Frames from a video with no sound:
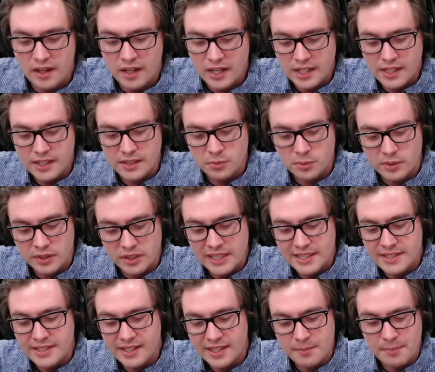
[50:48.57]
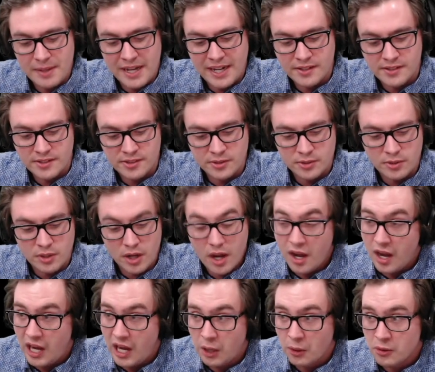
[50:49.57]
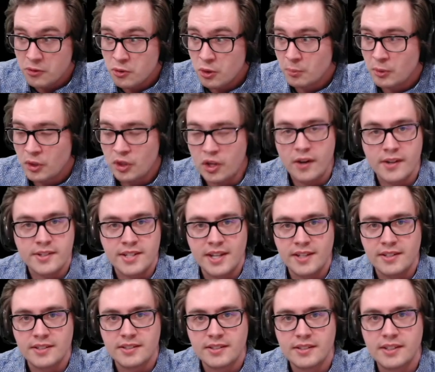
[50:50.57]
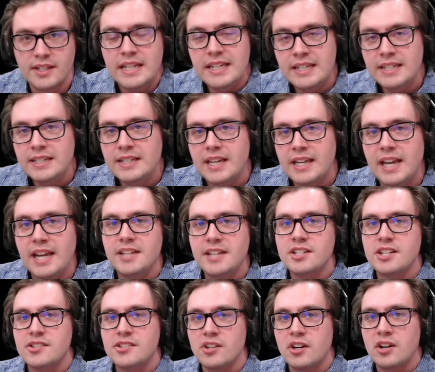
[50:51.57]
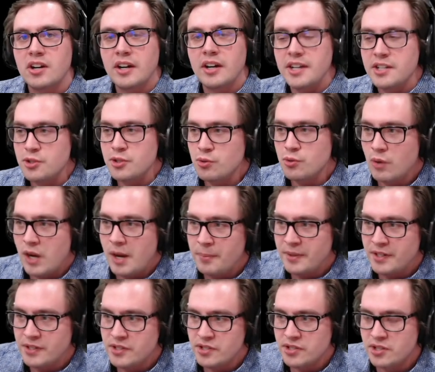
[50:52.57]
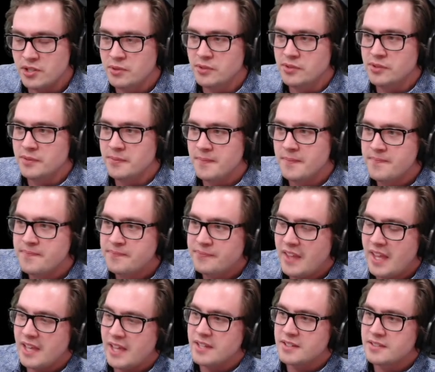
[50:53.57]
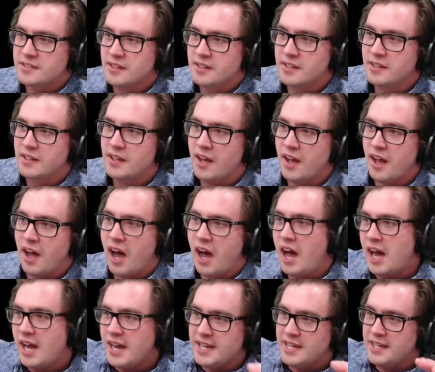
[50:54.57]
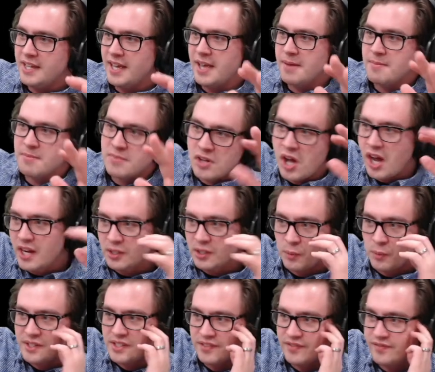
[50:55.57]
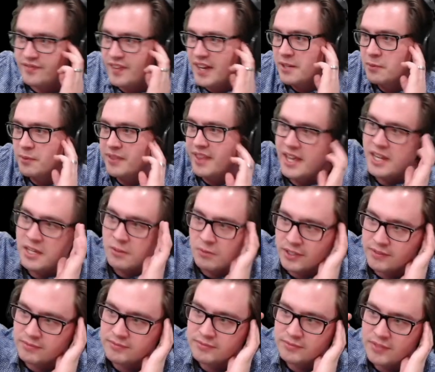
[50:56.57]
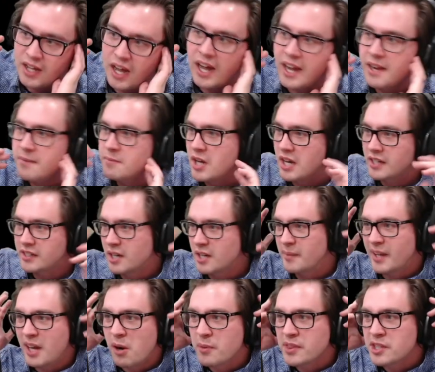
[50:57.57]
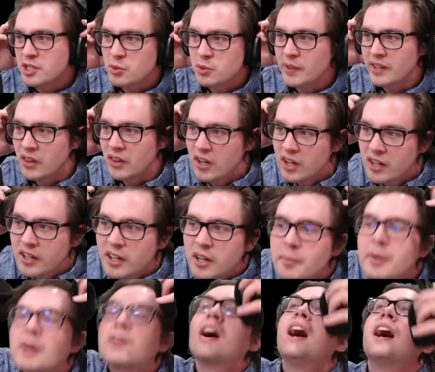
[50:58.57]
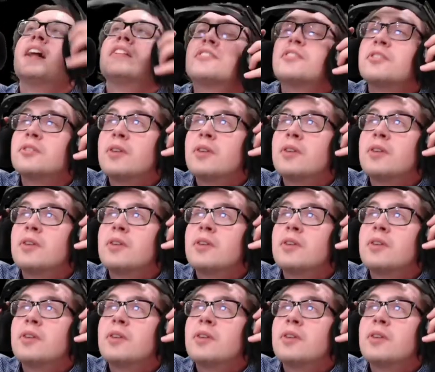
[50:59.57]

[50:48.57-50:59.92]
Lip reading: I would like to get back to our normal content. HSR is dropping soon, and I am not going to fight with anyone. I am not coming out with a twit longer about Atsu.